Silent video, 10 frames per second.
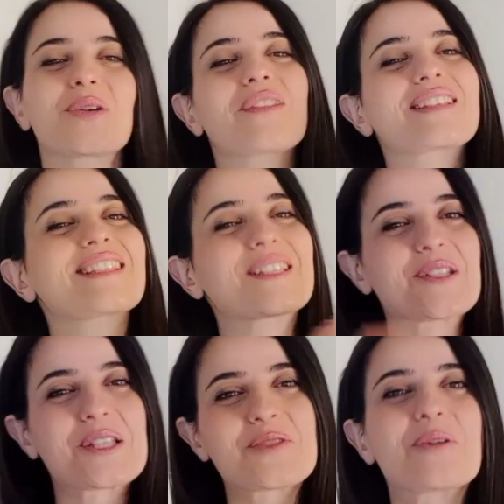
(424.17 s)
So this is
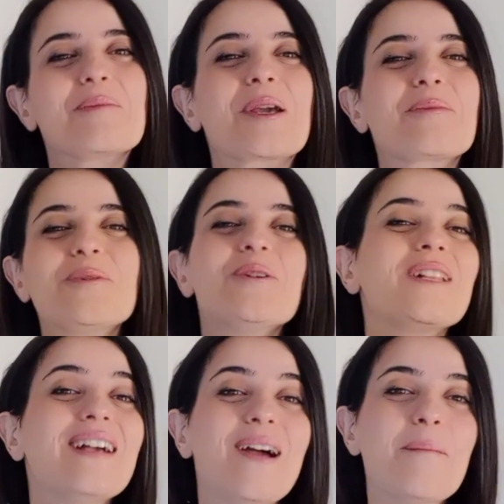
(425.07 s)
the swimming
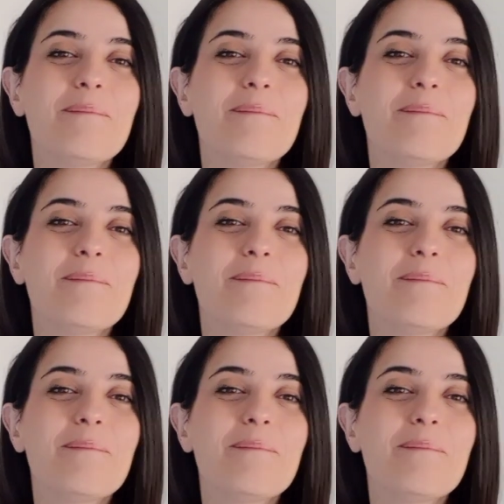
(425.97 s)
pool.